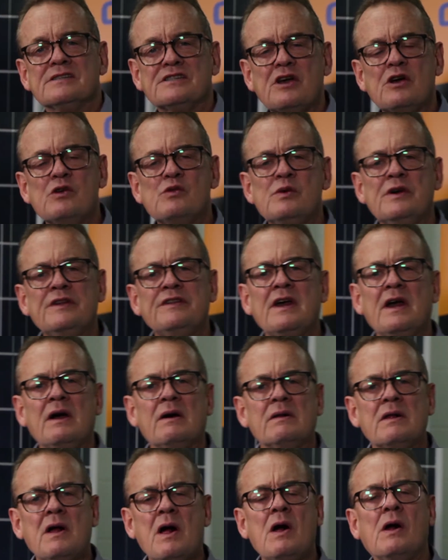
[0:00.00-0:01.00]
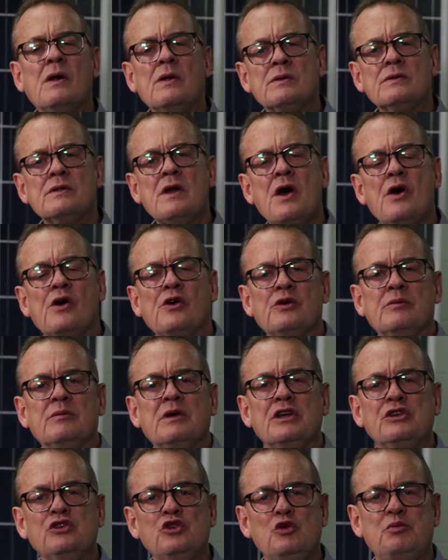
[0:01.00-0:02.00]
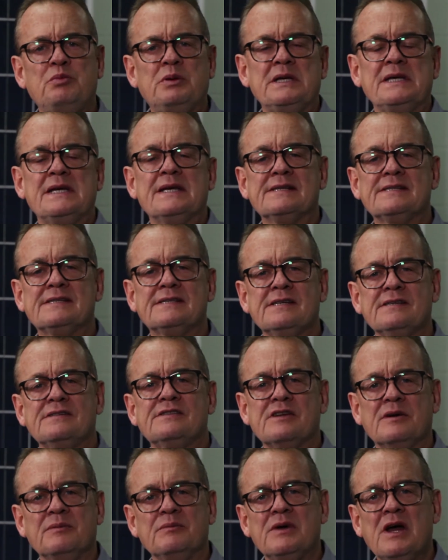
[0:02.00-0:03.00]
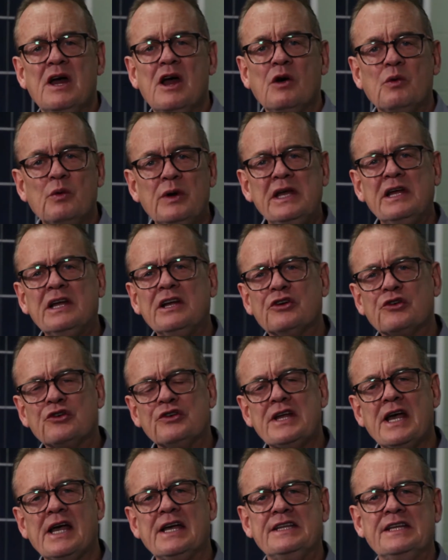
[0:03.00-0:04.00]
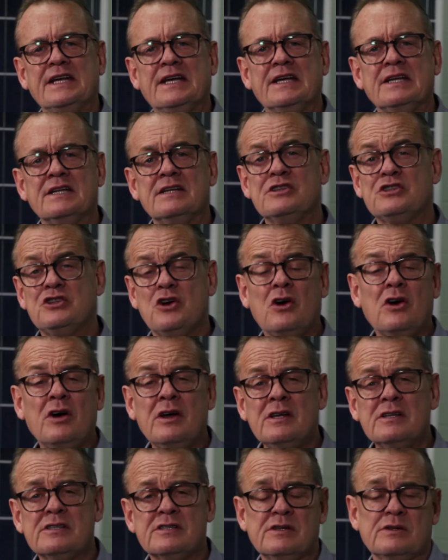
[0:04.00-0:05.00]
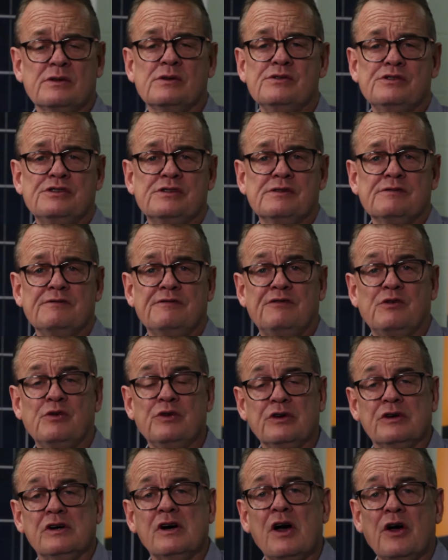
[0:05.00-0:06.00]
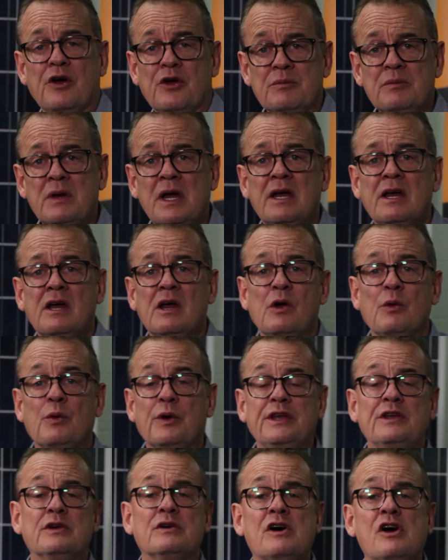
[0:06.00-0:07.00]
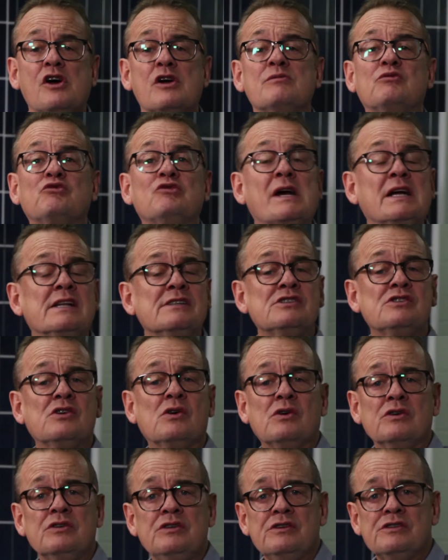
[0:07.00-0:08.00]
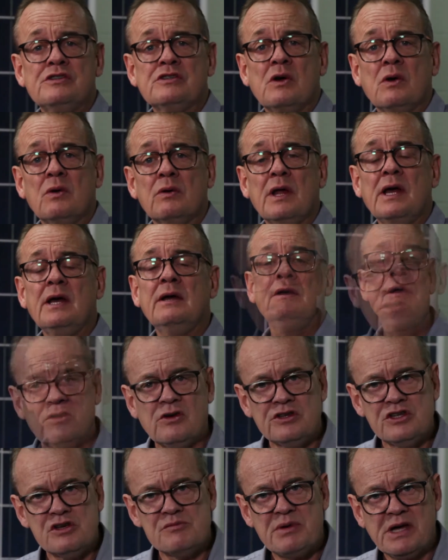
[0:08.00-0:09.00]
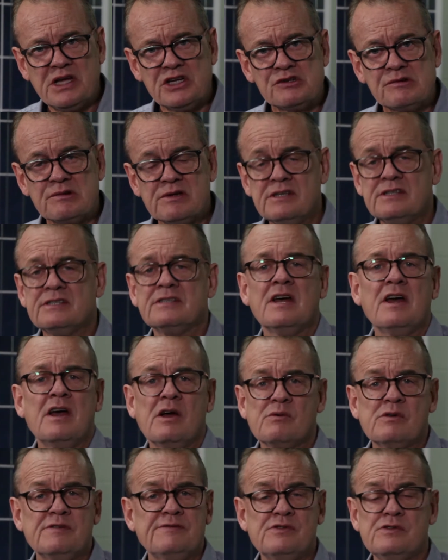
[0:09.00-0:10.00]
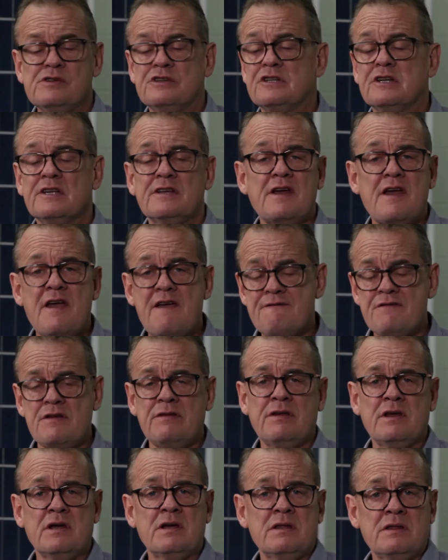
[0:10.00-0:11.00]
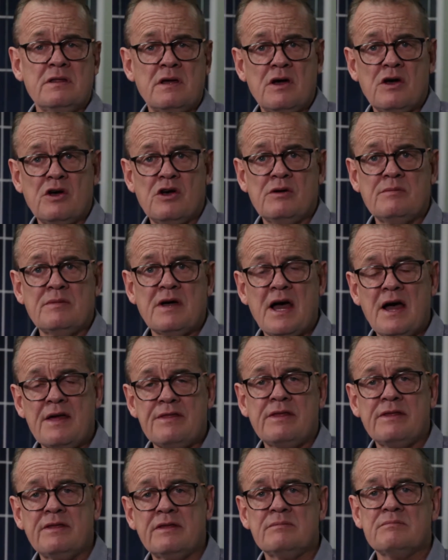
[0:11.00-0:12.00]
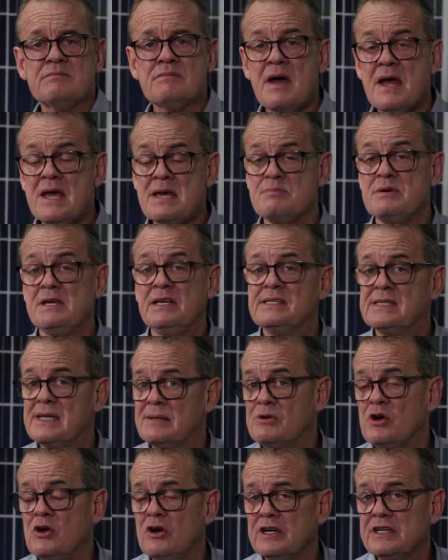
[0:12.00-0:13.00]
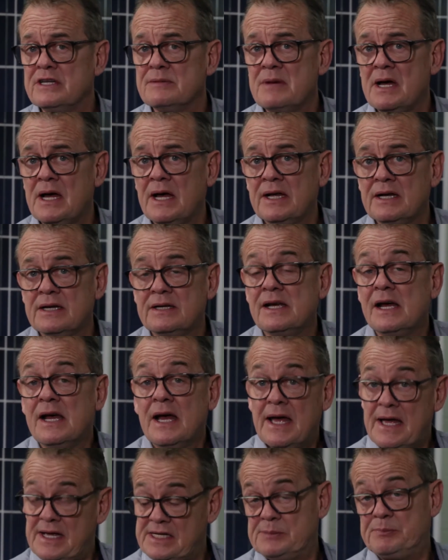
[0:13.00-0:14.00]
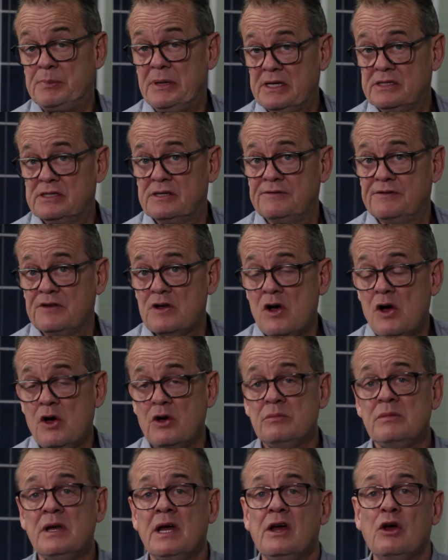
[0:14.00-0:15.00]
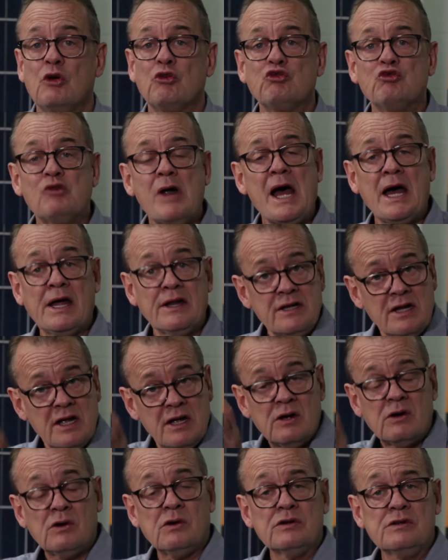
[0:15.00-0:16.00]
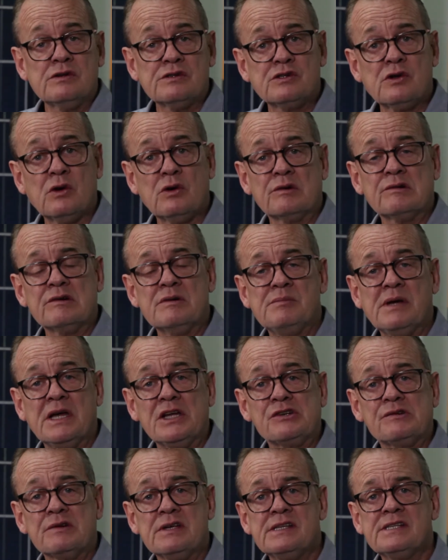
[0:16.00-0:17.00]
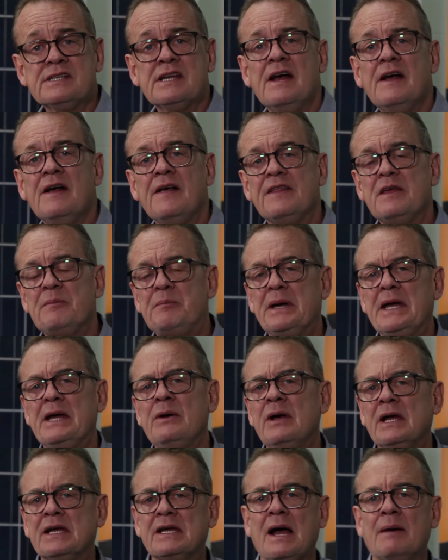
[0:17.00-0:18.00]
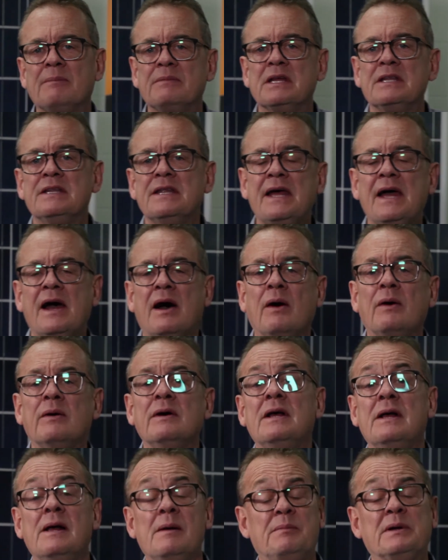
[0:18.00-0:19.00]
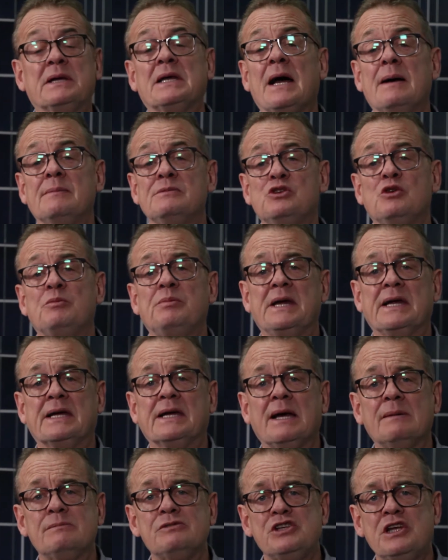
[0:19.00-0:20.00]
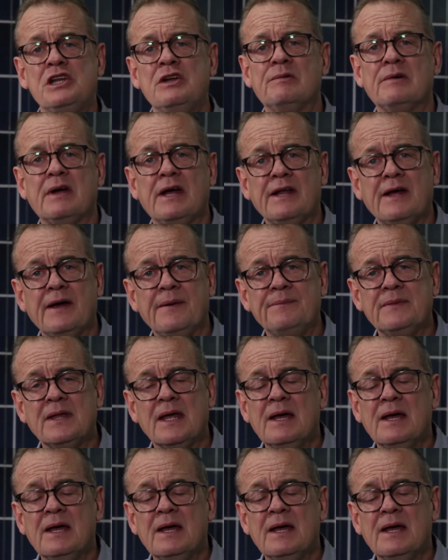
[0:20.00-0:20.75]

So with our whole home UPS system, we're creating an entire solution for your home where your home runs on your solar, on your batteries, where virtually everything in the home, other than maybe some high demand aspects of the home, run on your solar and batteries. The power company now becomes your backup generator.